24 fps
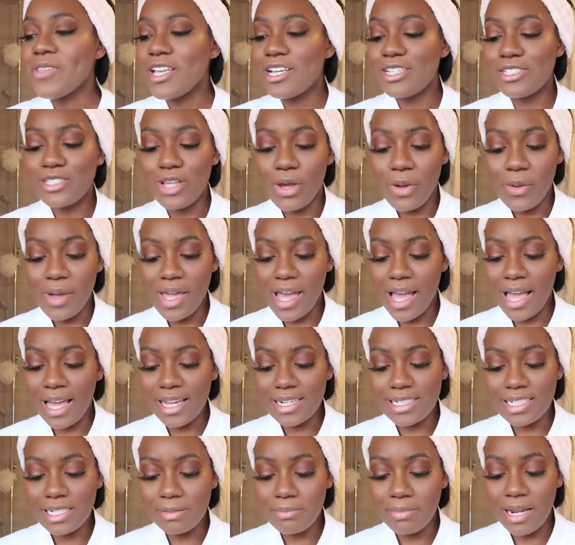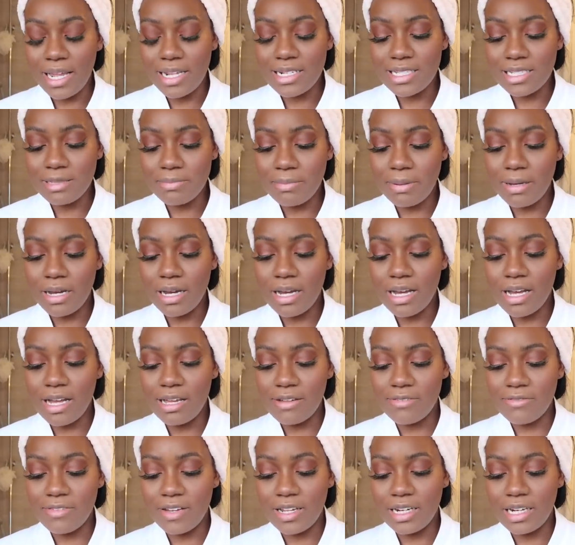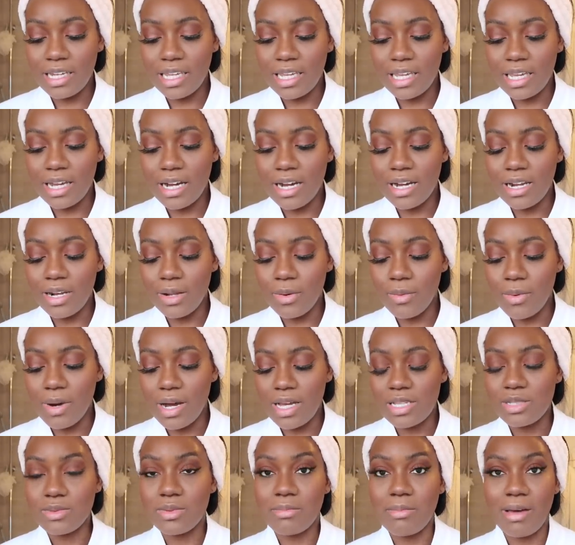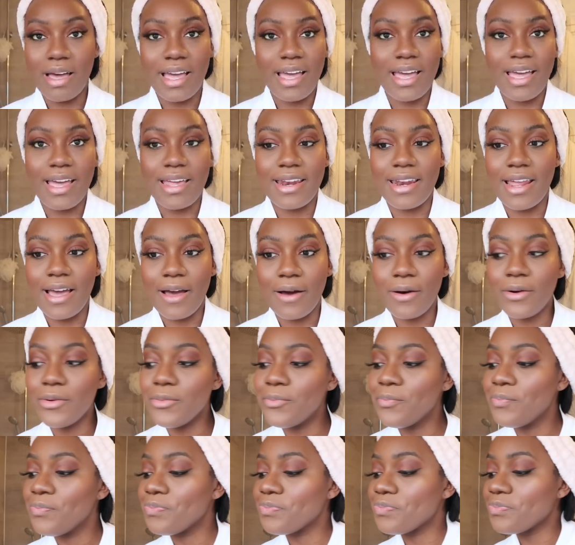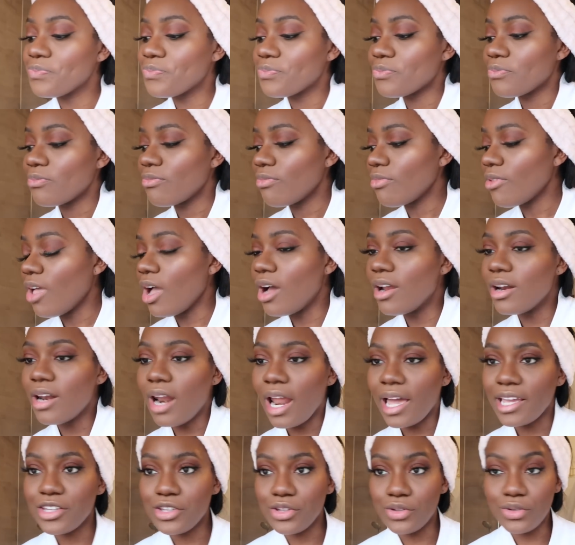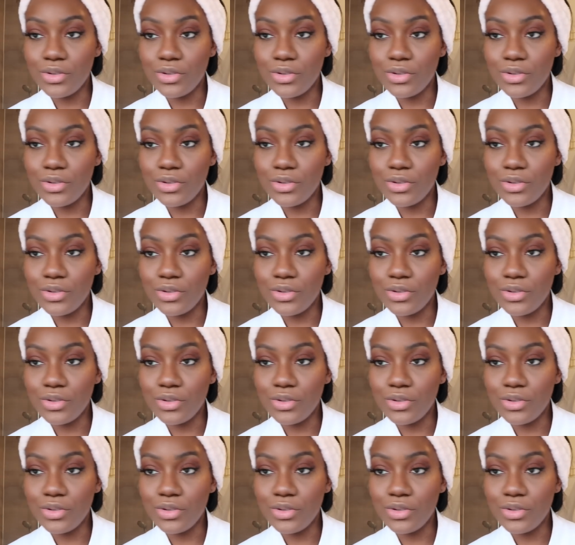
So it actually blends perfectly color-wise with my hair now. Unlike